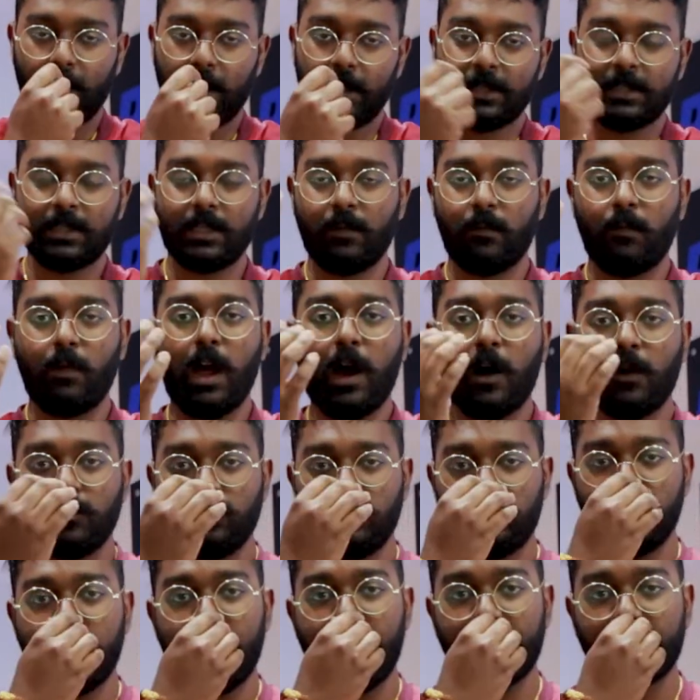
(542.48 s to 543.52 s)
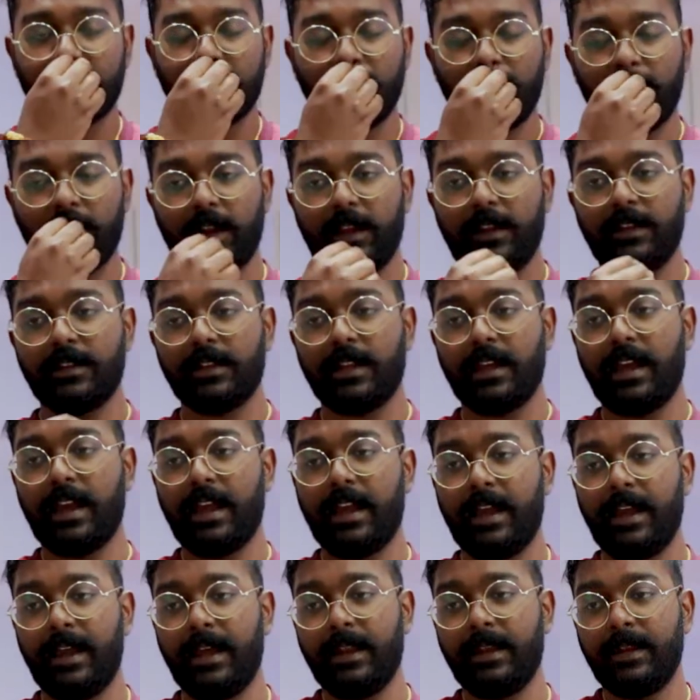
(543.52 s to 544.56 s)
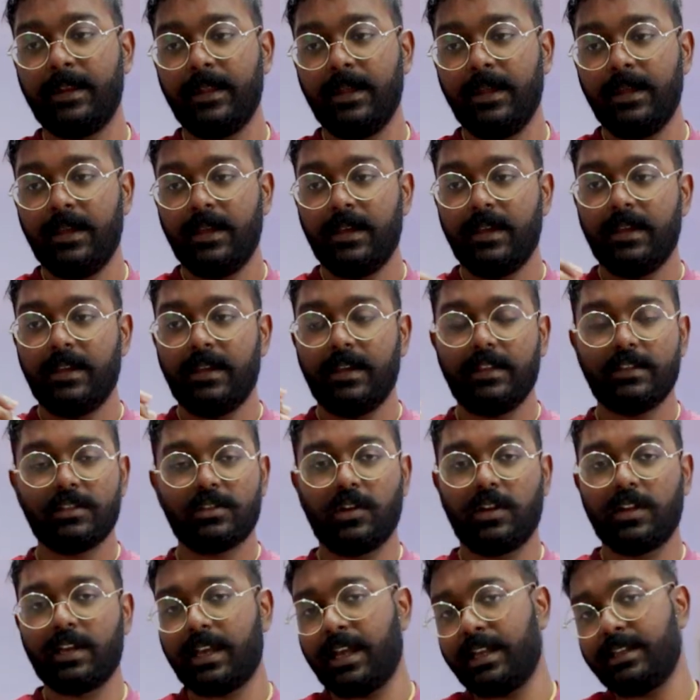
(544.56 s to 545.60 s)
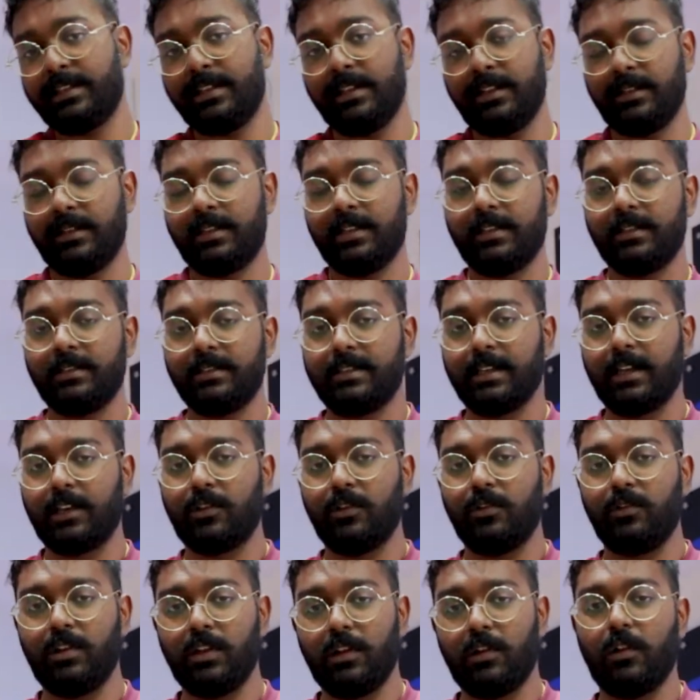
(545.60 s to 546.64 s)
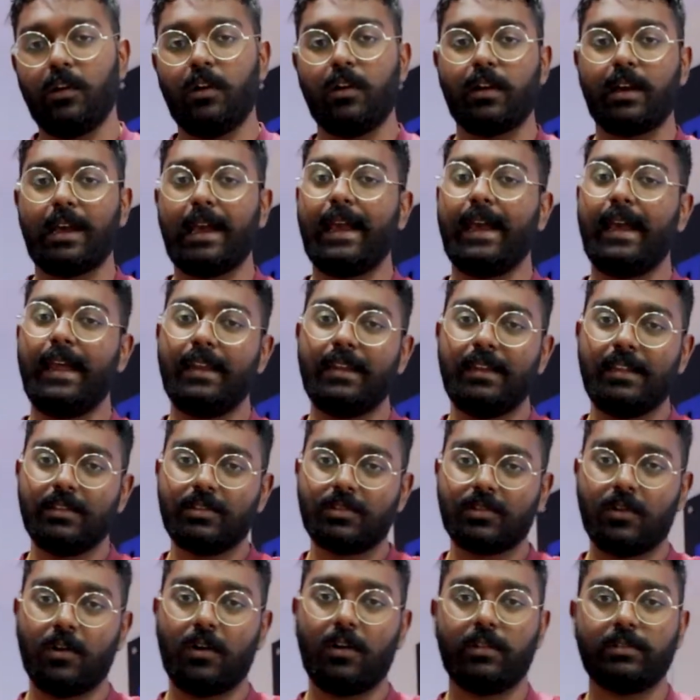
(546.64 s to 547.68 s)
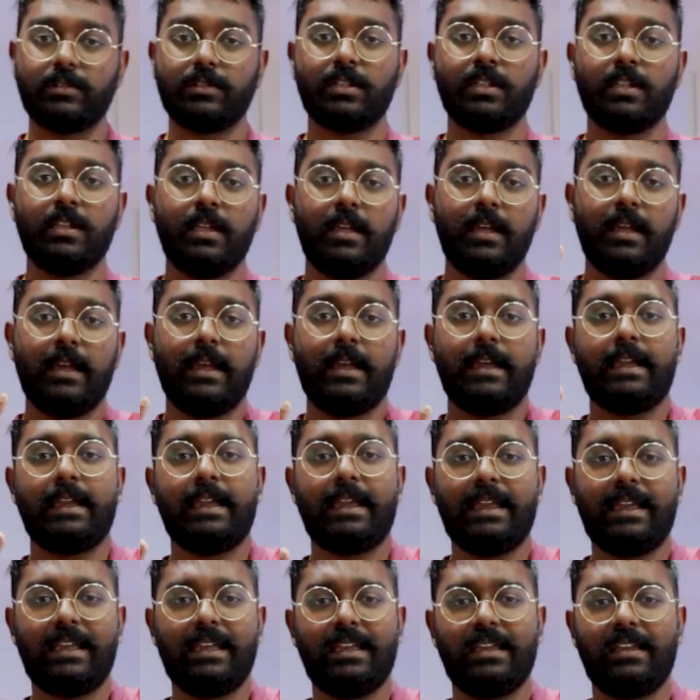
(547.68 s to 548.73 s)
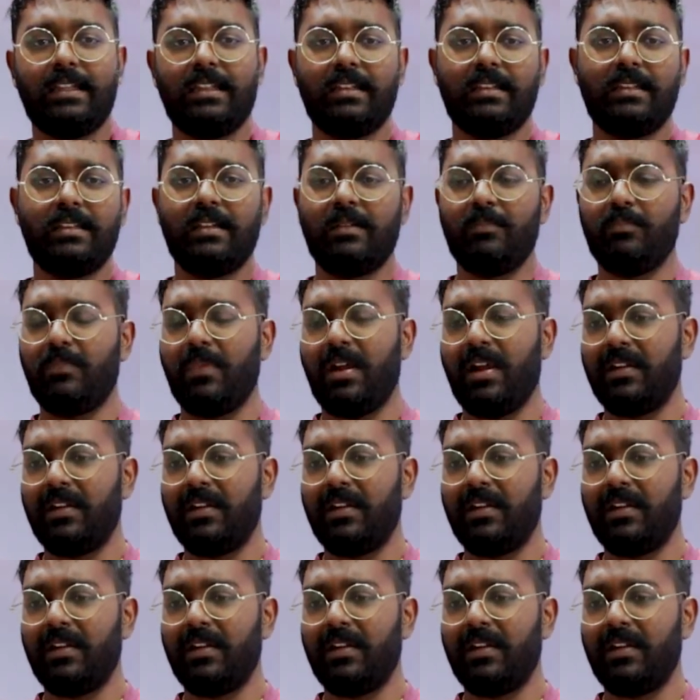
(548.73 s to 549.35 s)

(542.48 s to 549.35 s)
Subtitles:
it's the round jack, right? And it's got a Kensington security lock, and it's got in